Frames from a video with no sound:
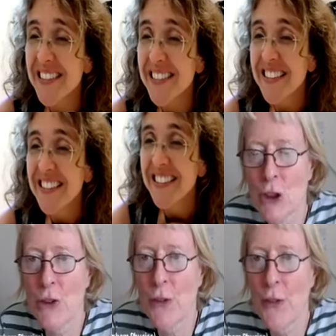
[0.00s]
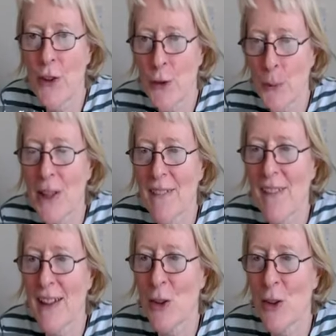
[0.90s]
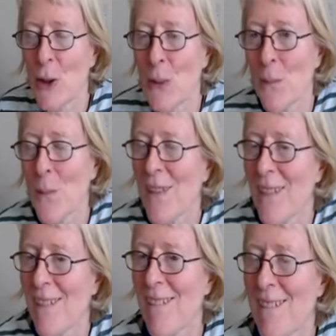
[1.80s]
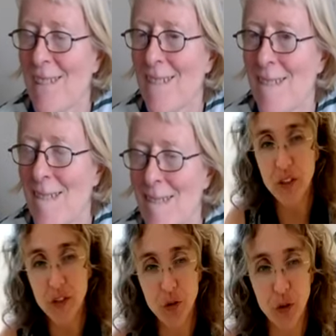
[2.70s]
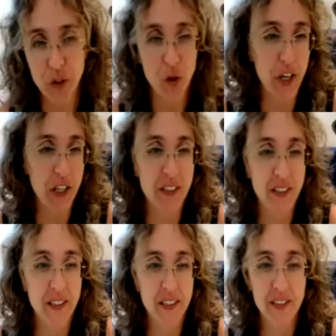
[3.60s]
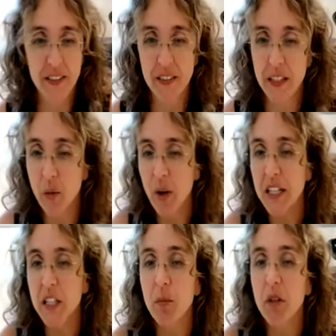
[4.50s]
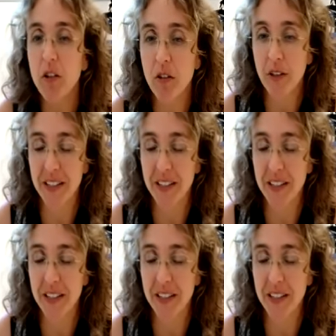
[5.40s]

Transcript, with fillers: Sure, sure. This one, there you go. No, no, now the following, okay. The one in the middle,